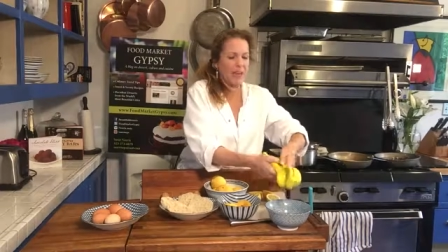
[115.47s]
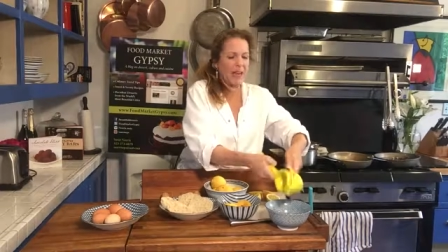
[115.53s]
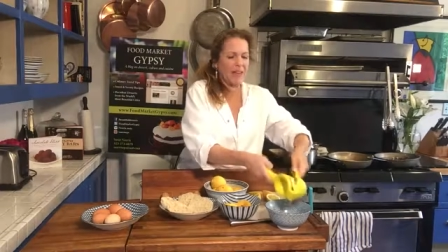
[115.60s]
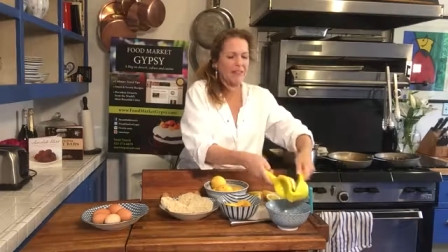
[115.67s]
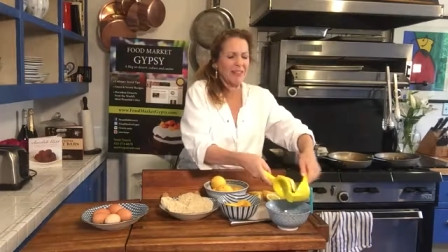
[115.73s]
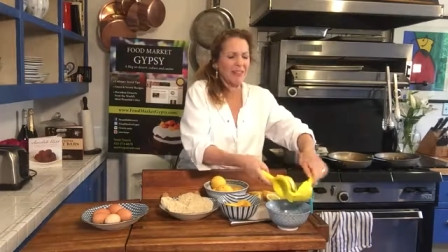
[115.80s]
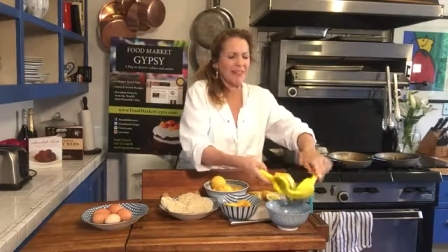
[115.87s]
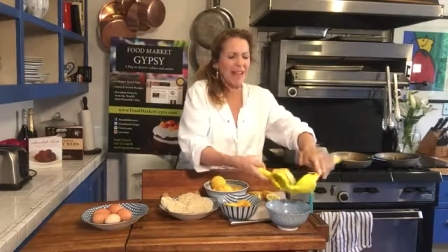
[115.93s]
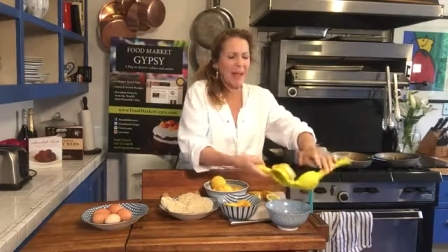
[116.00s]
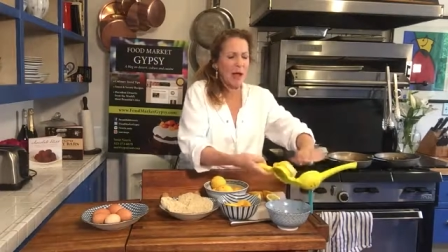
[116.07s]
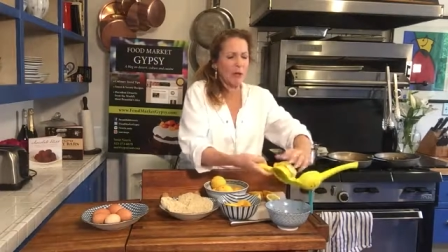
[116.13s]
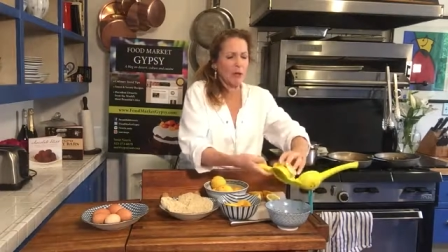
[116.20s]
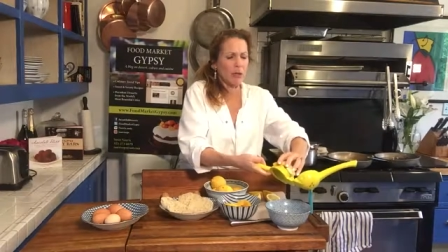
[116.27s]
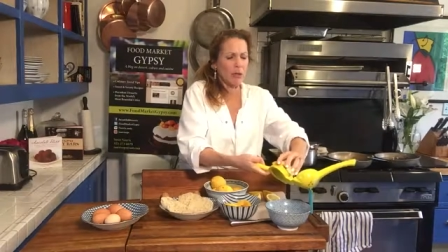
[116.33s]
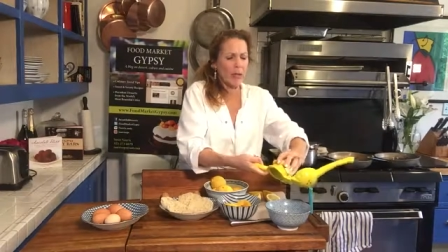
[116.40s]
kind of a
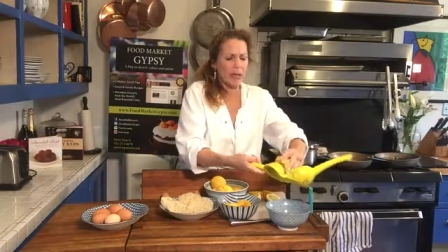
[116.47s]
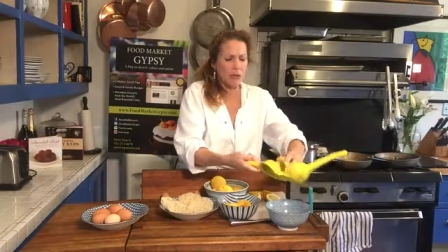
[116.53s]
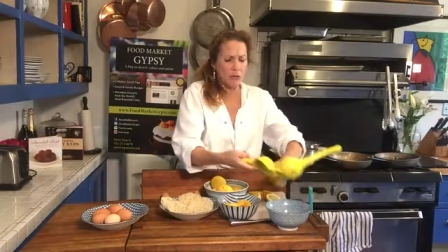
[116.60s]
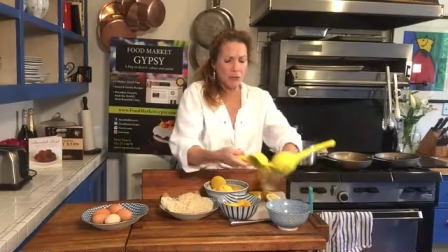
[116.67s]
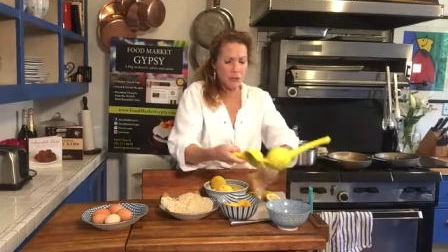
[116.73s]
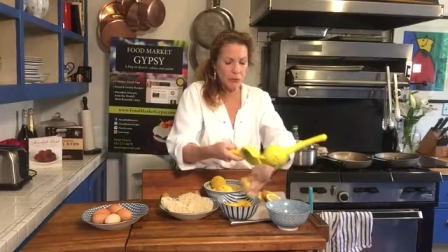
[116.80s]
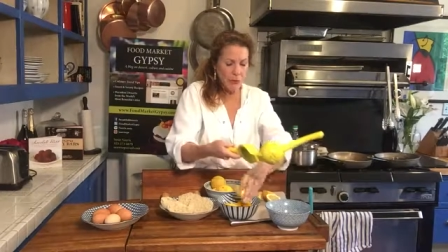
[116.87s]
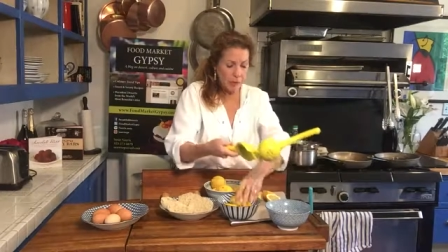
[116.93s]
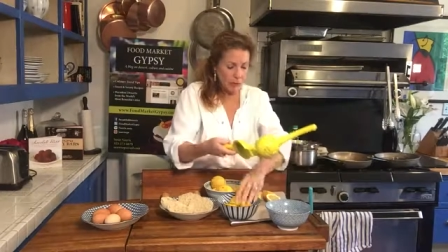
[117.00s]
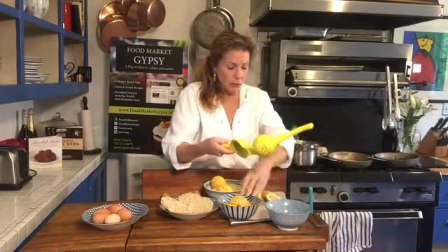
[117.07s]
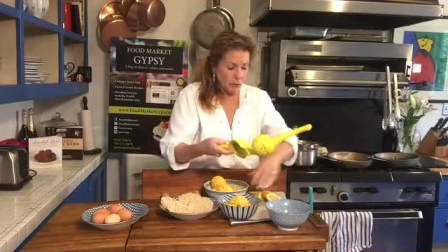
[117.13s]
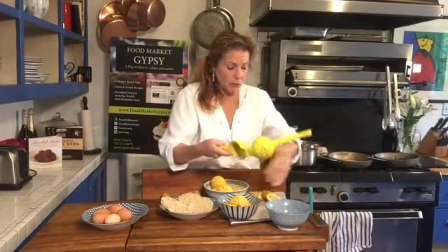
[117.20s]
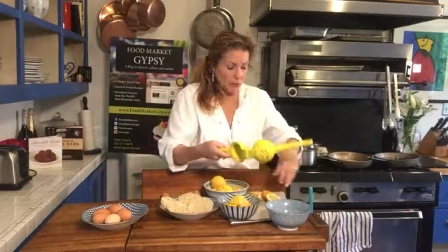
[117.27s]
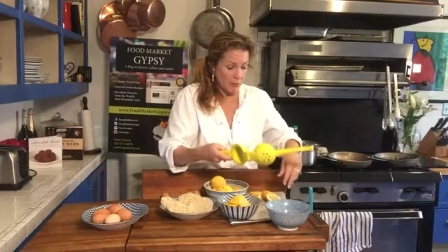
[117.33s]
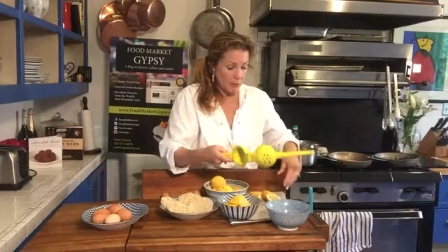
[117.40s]
dowel-like juicer. I'll
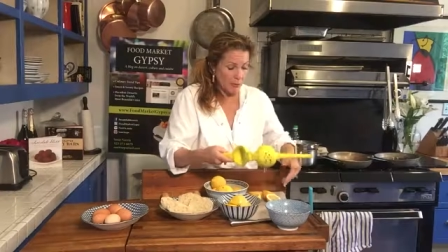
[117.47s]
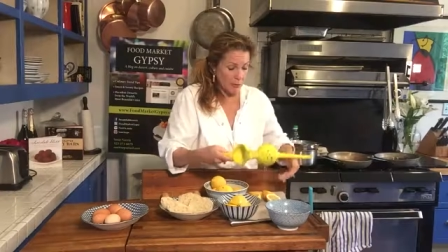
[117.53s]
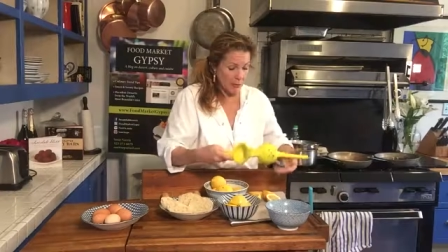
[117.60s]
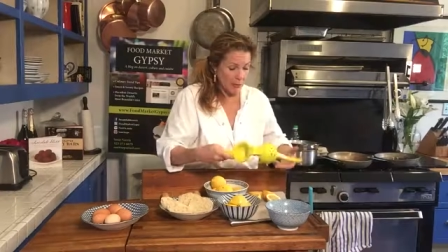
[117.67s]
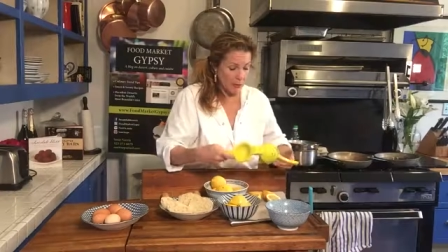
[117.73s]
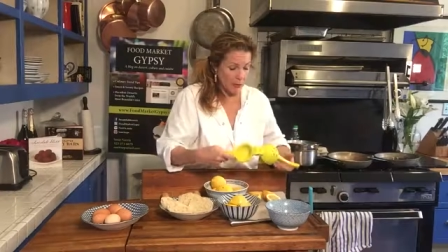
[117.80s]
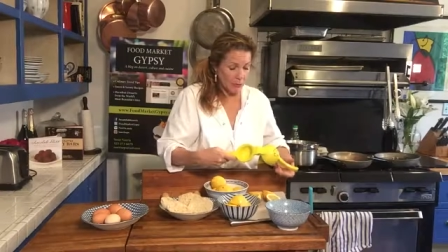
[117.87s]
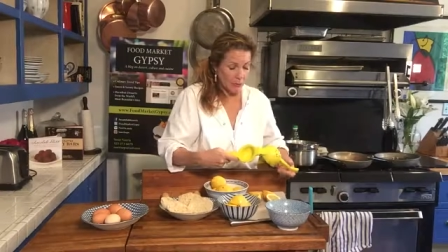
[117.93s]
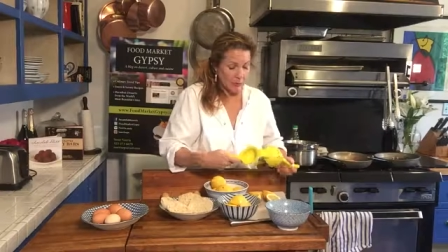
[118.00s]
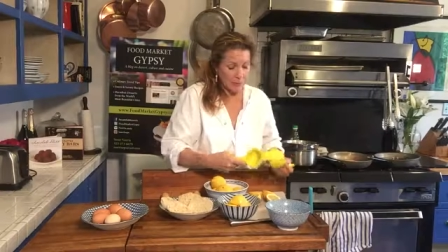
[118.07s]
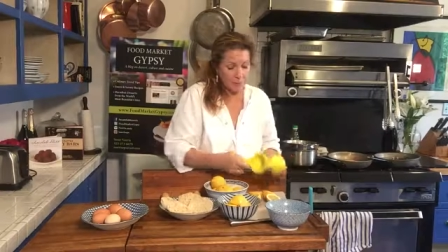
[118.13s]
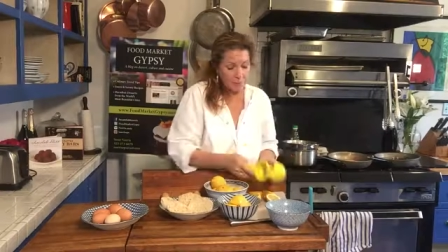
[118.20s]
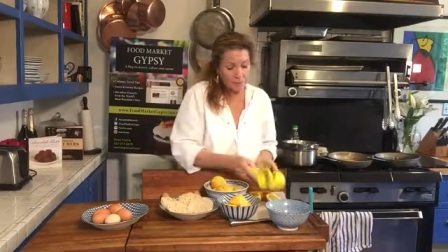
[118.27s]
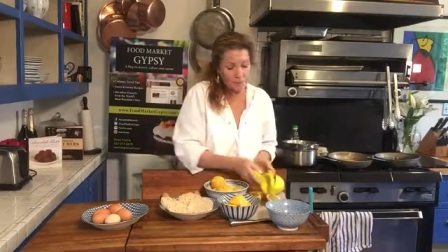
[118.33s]
show you another way to do it.